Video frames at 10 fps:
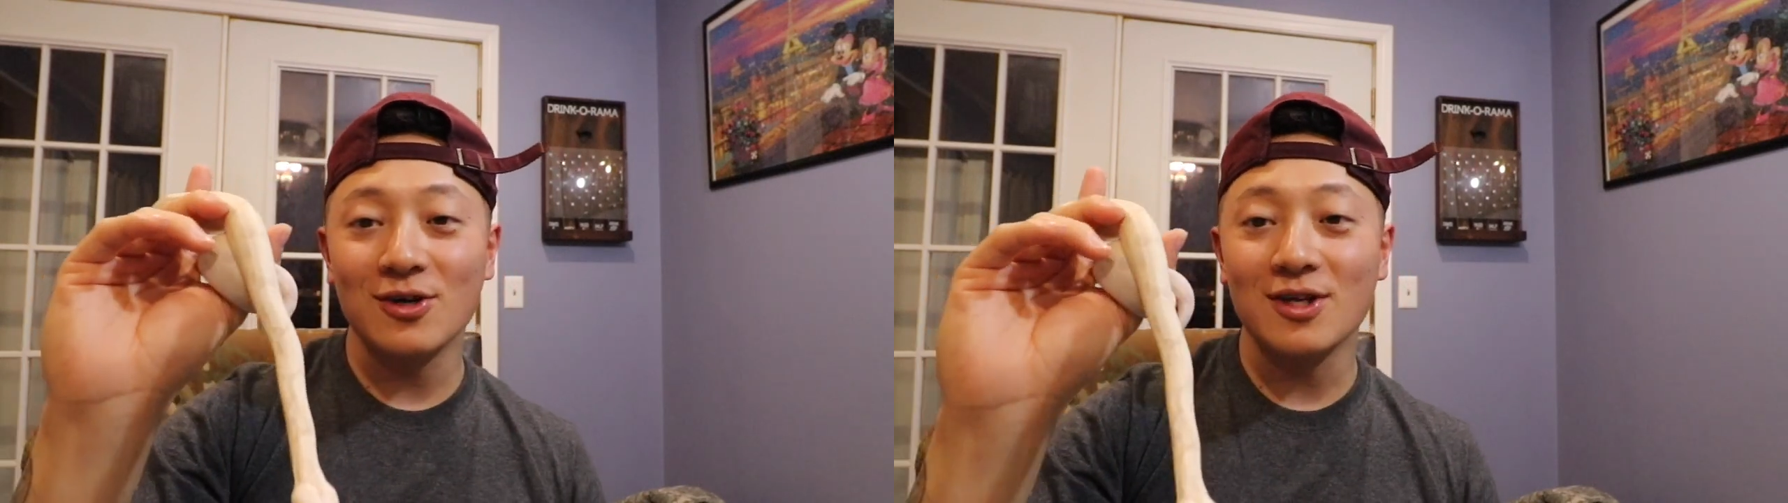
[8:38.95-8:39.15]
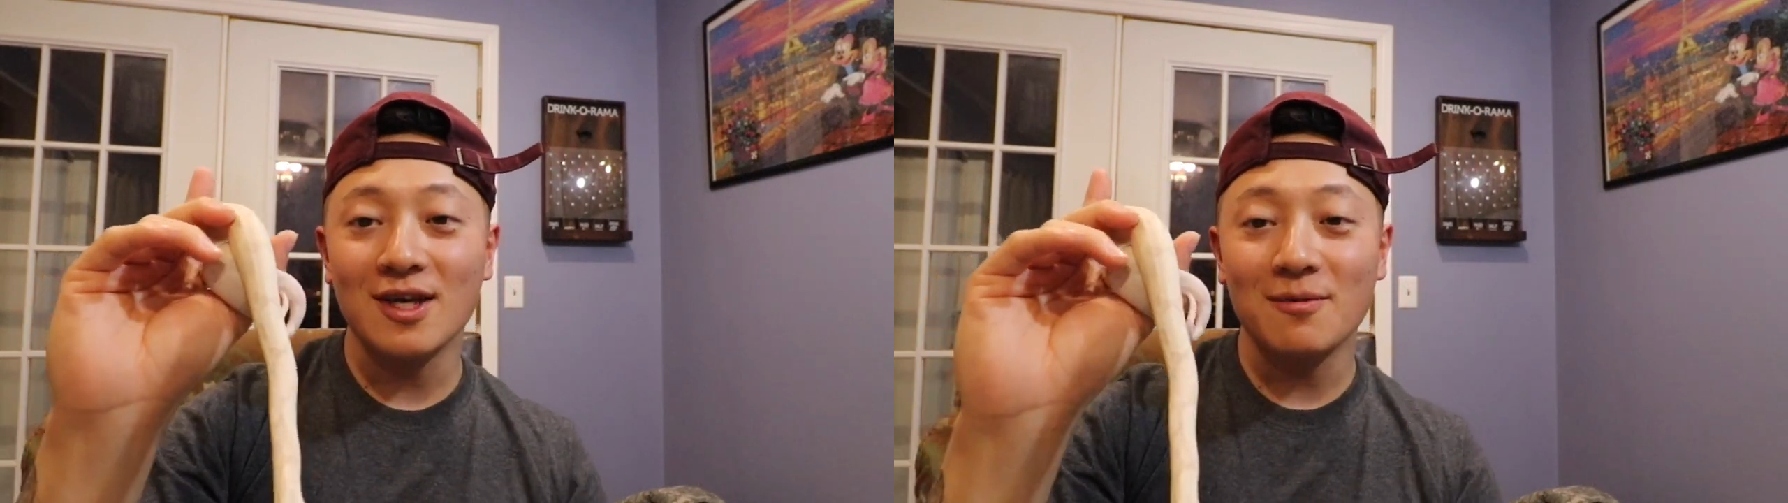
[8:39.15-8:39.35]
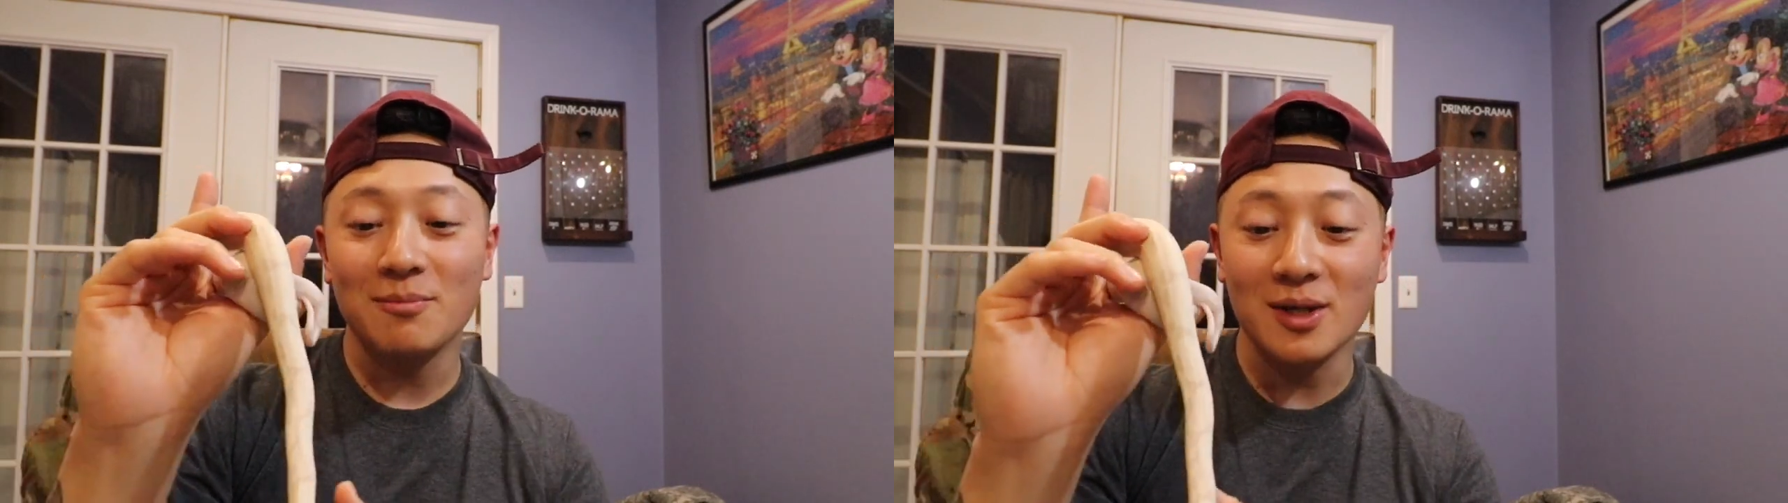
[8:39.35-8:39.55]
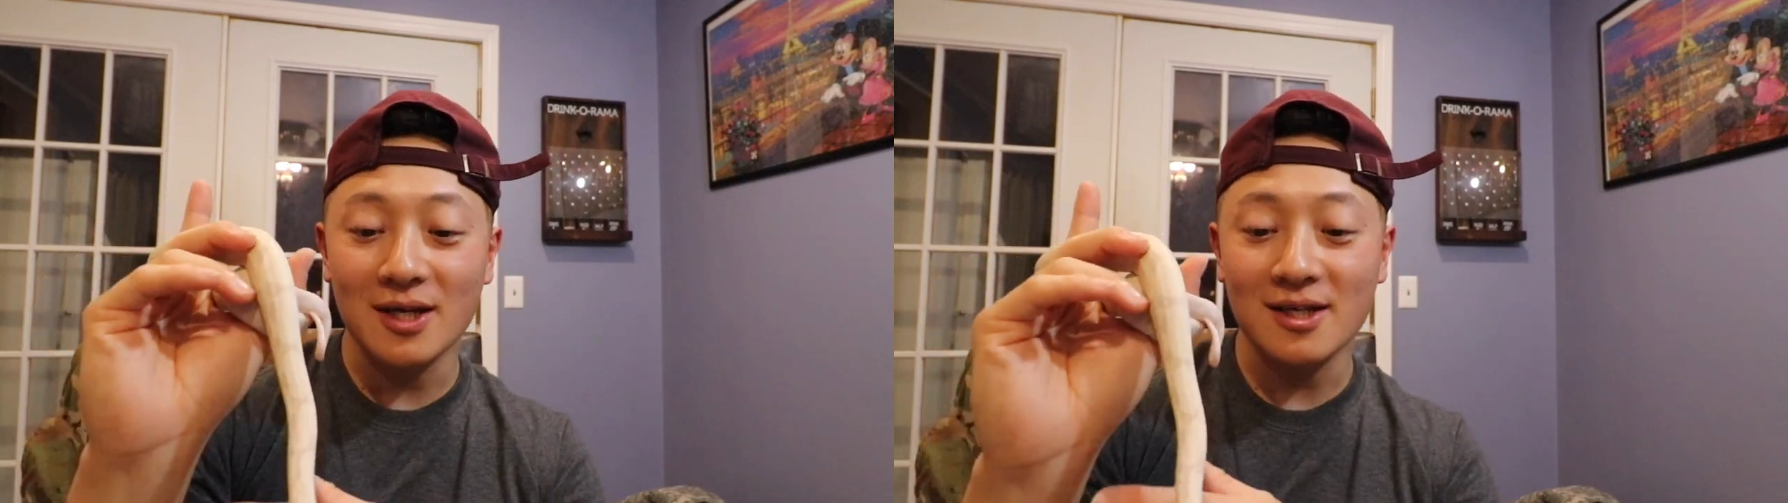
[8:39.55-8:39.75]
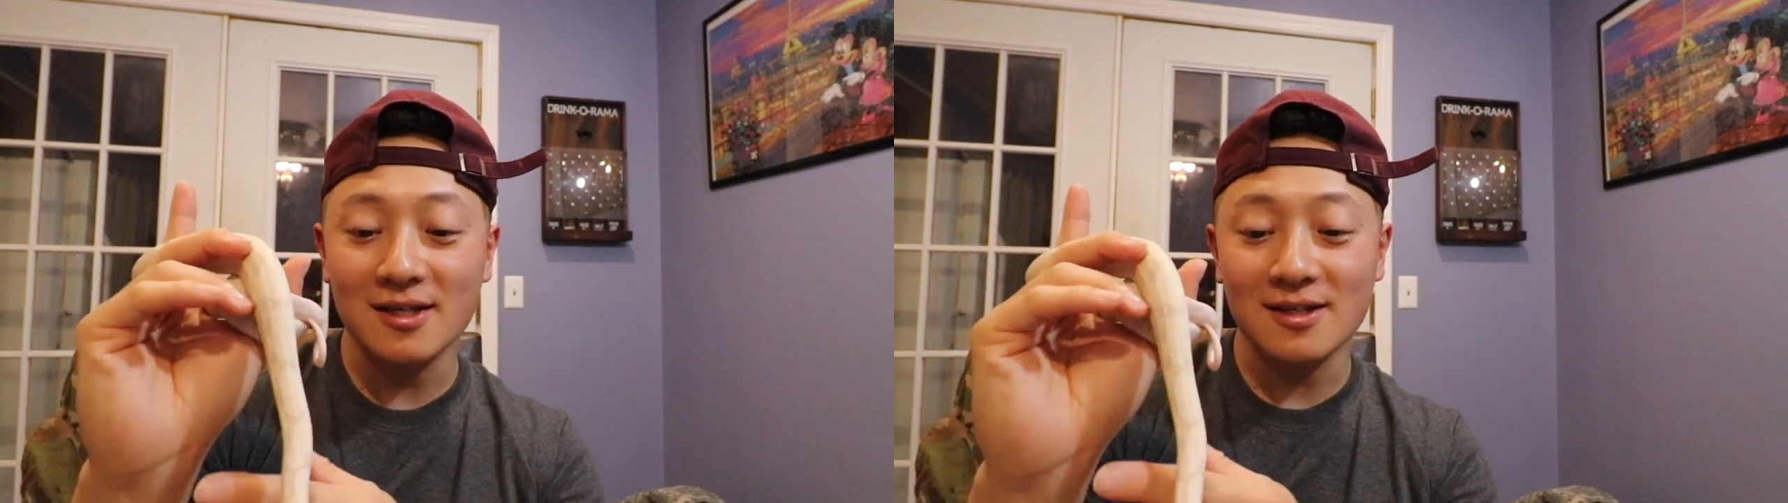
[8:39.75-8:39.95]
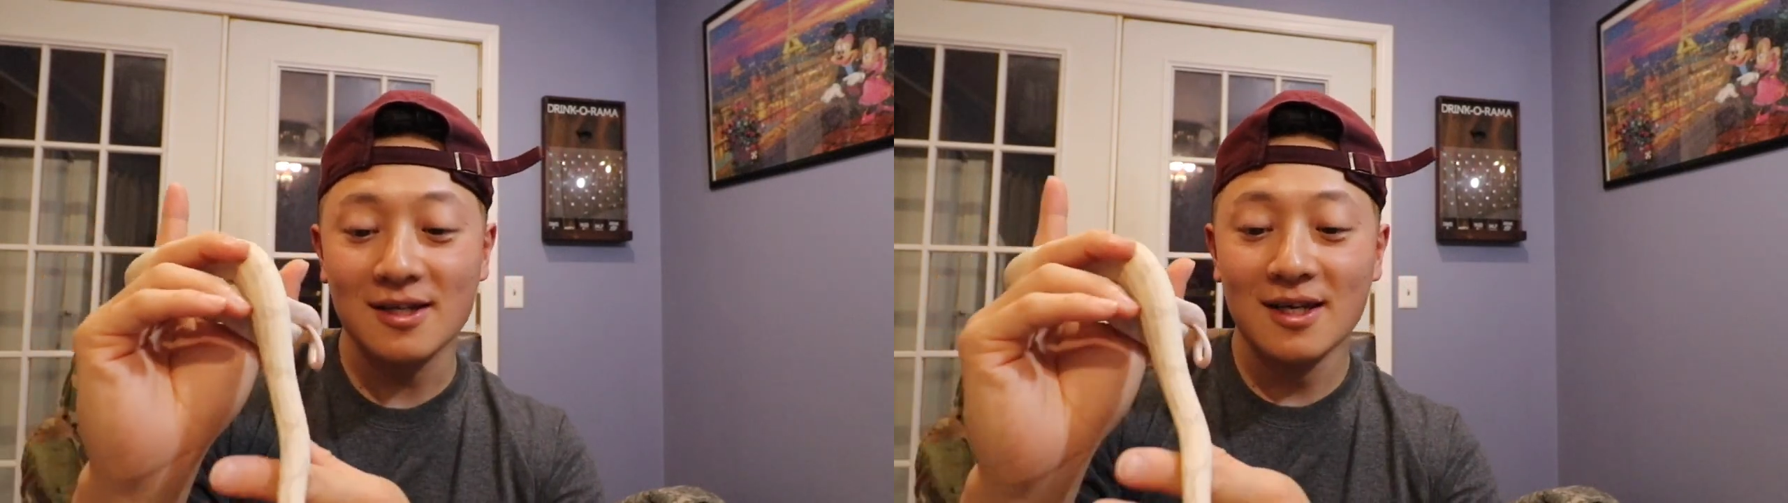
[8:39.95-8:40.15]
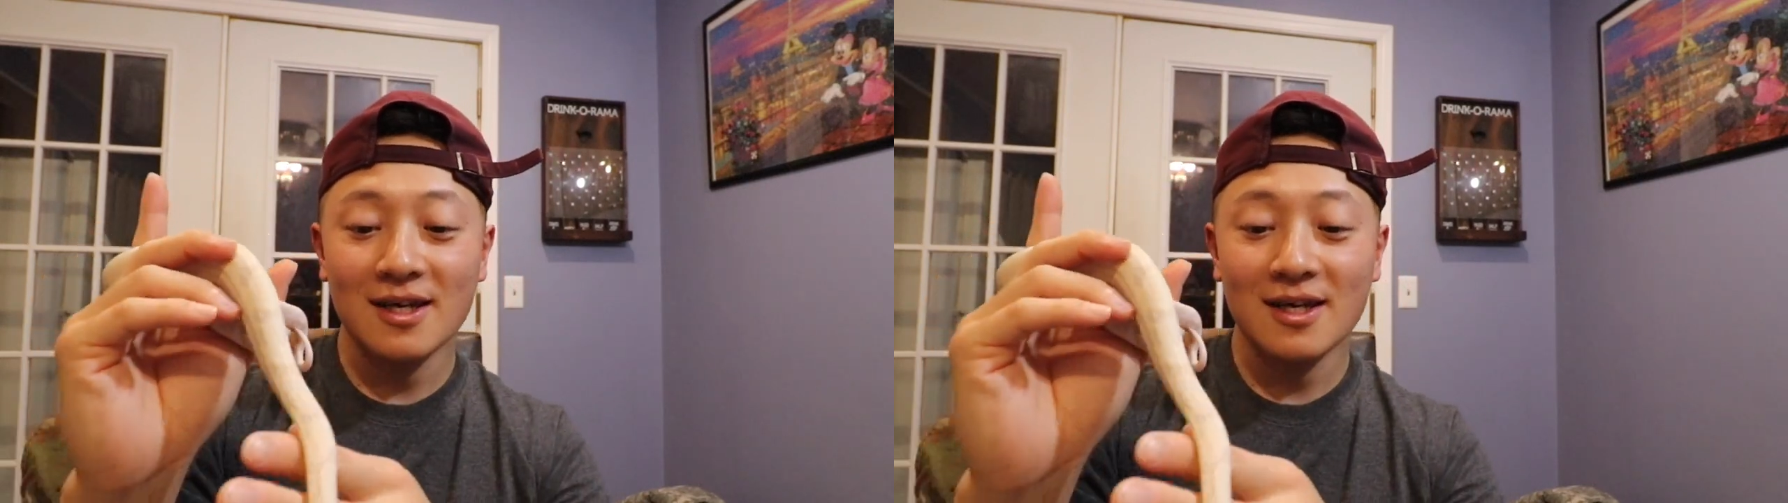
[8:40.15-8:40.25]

her to get big and